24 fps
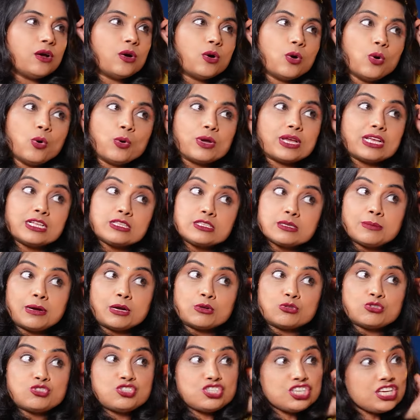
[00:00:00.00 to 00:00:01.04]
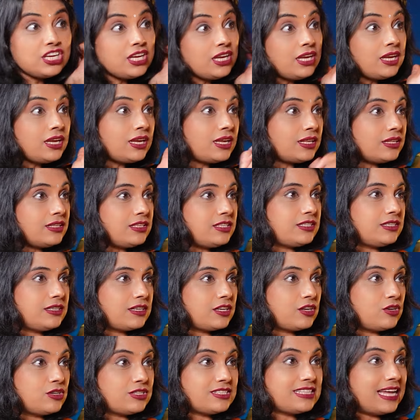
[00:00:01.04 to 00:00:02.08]
oh, it's about genes,
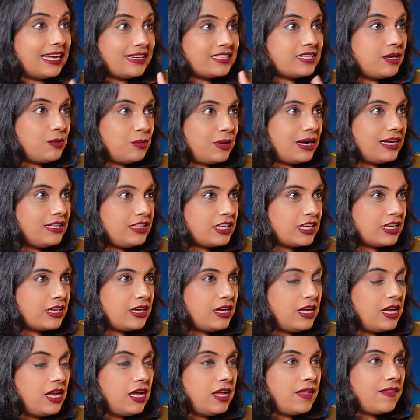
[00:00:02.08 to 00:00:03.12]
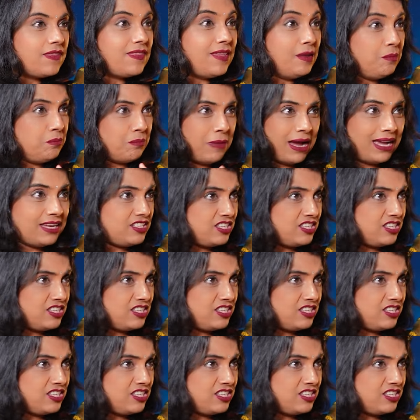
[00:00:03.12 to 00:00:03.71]
because that's how I think, then my